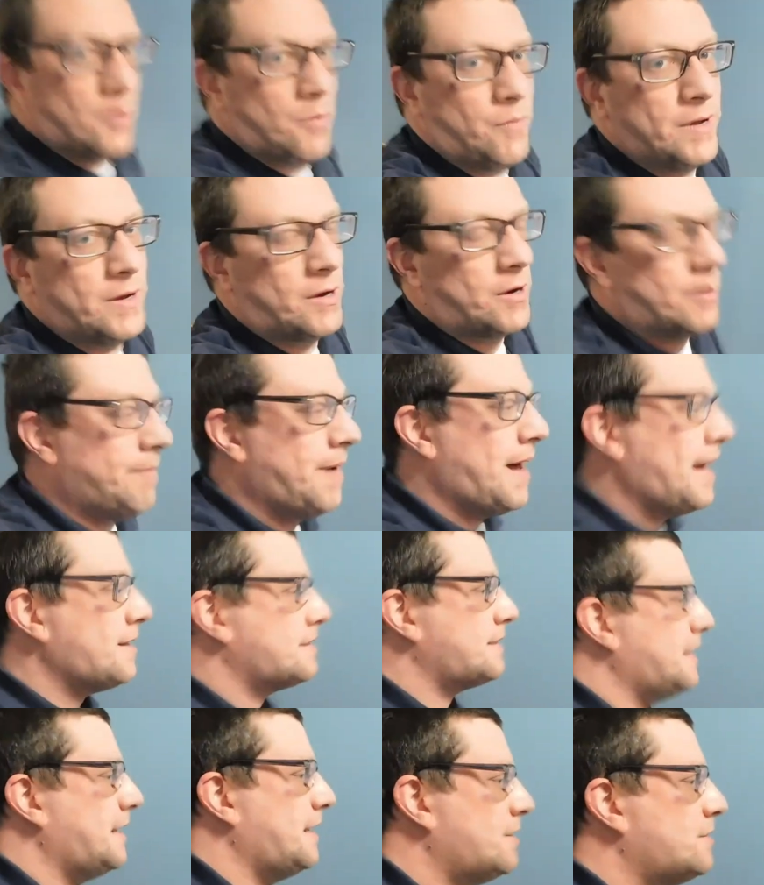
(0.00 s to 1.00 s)
we are
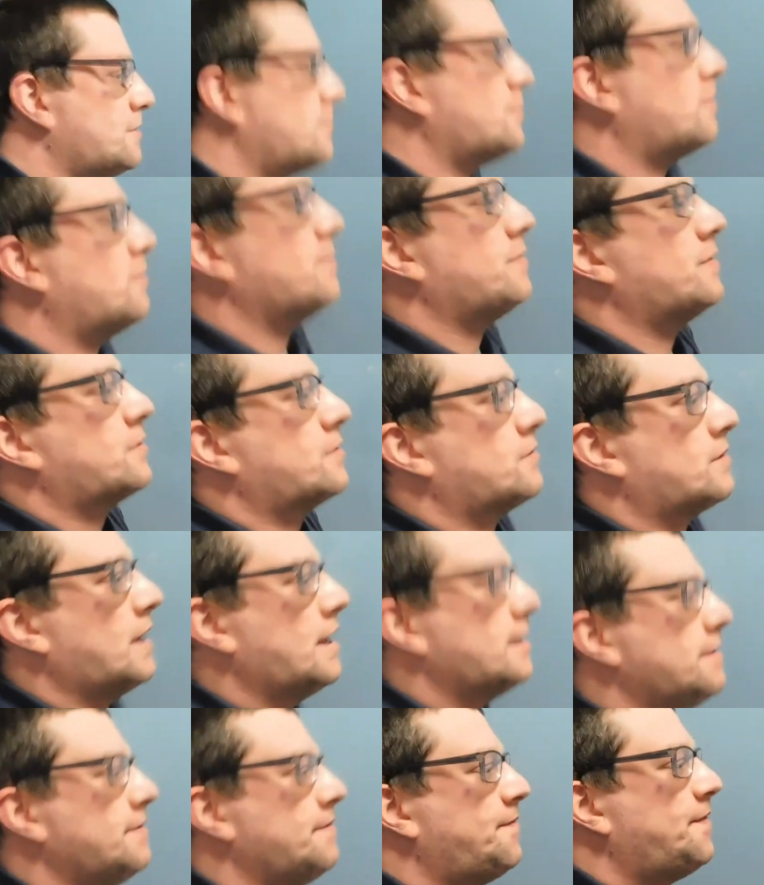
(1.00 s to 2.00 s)
about to enter the
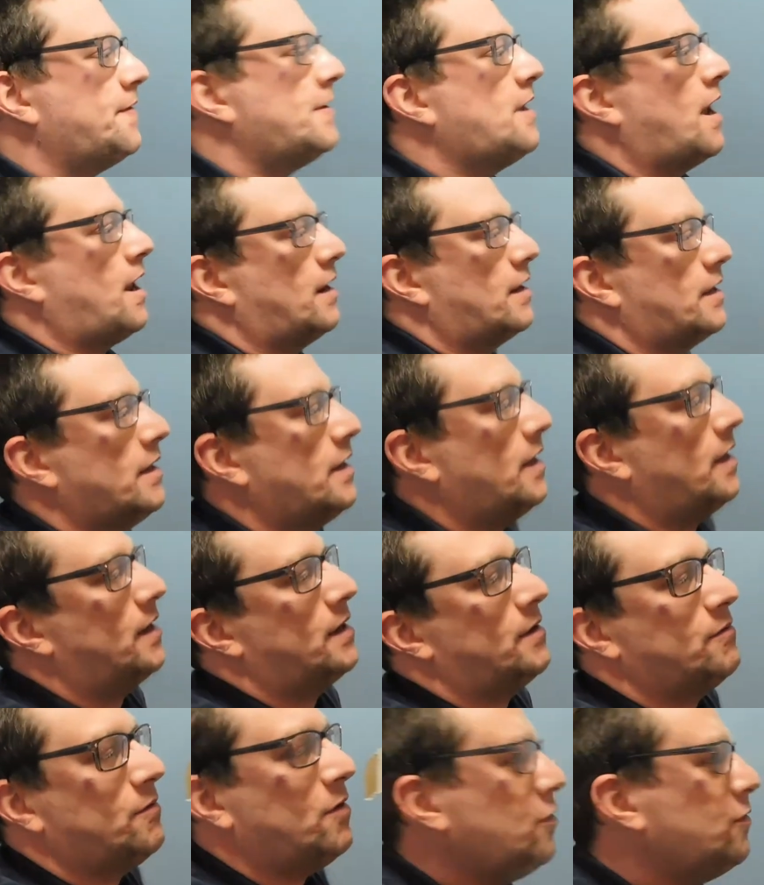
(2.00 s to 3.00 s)
grand finale, and
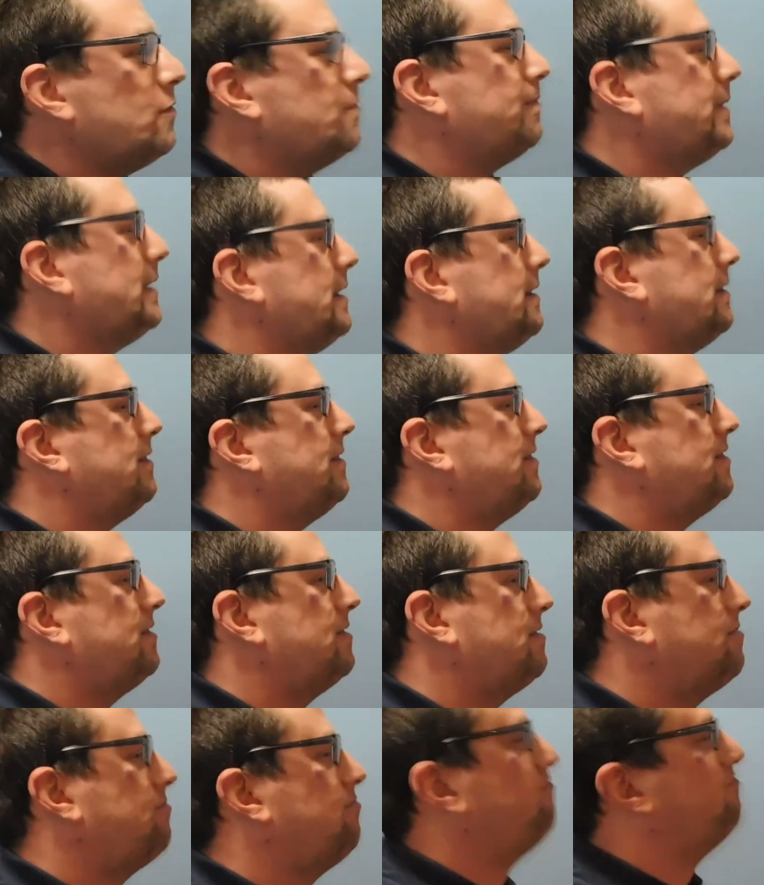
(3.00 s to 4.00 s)
it won't be
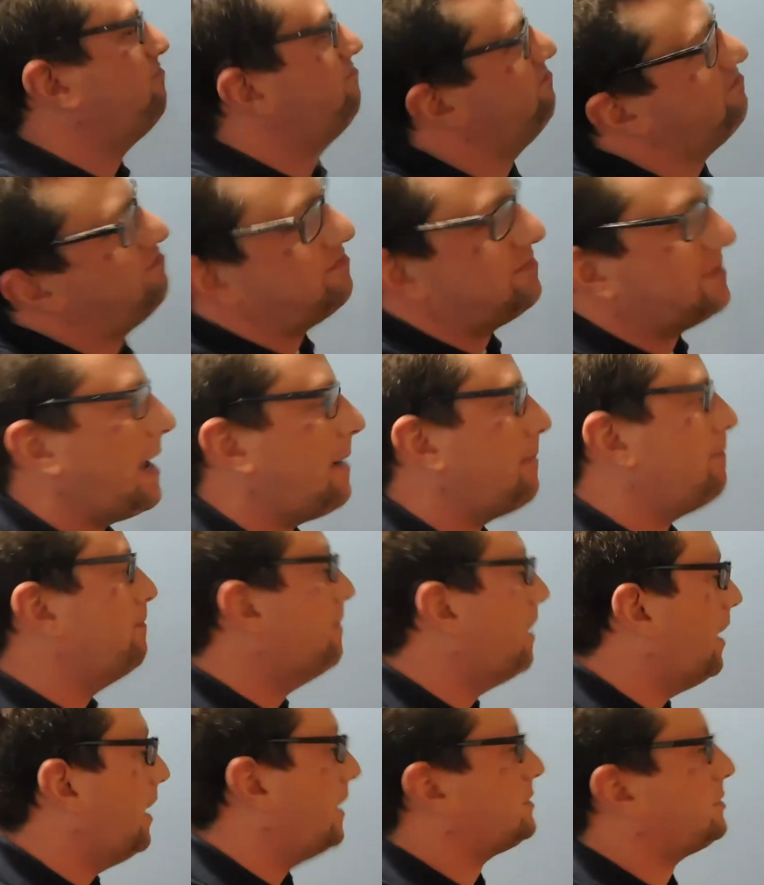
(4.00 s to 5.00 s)
that
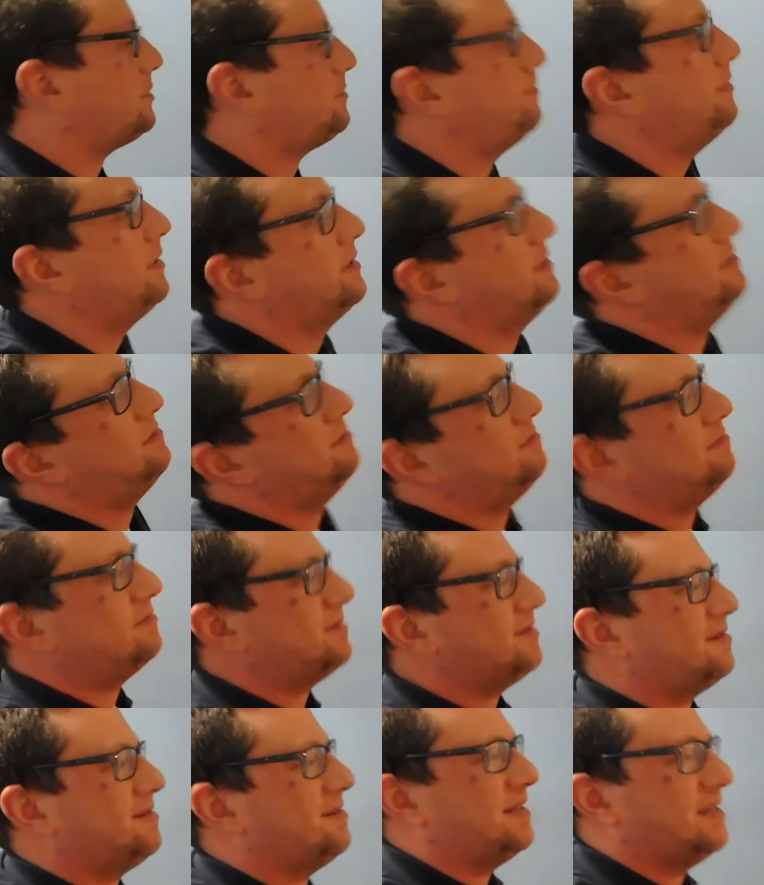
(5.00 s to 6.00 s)
much, but
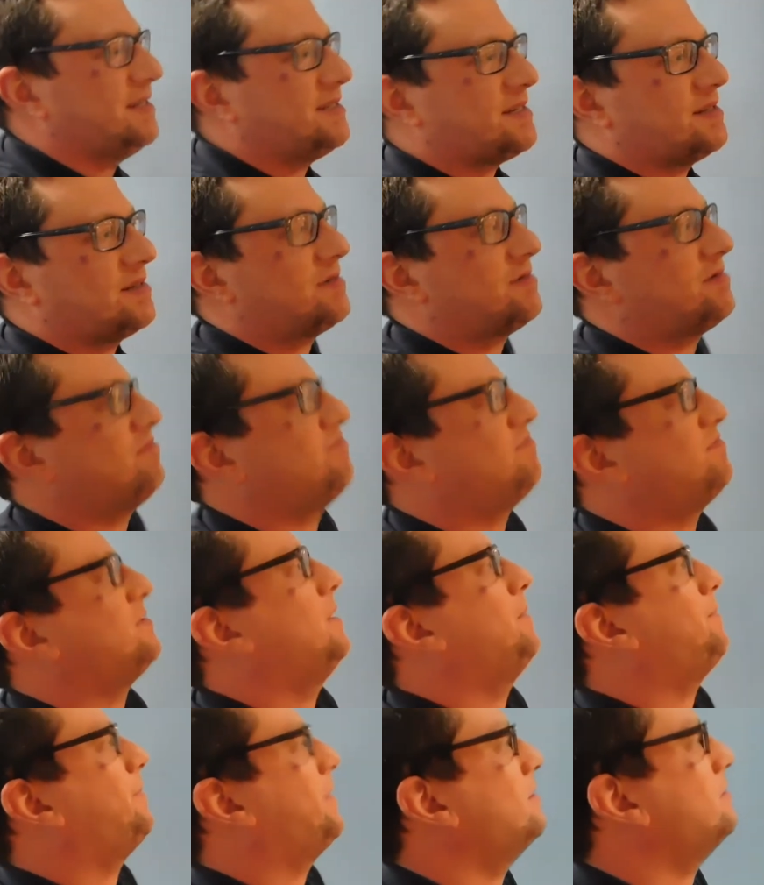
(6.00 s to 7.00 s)
at least it's
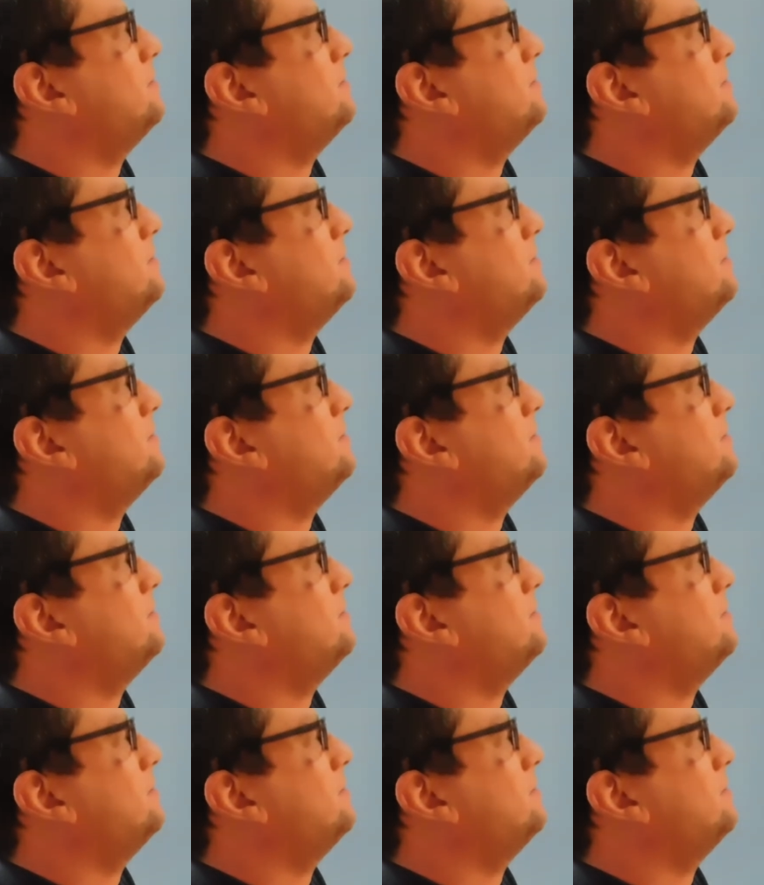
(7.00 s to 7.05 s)
something.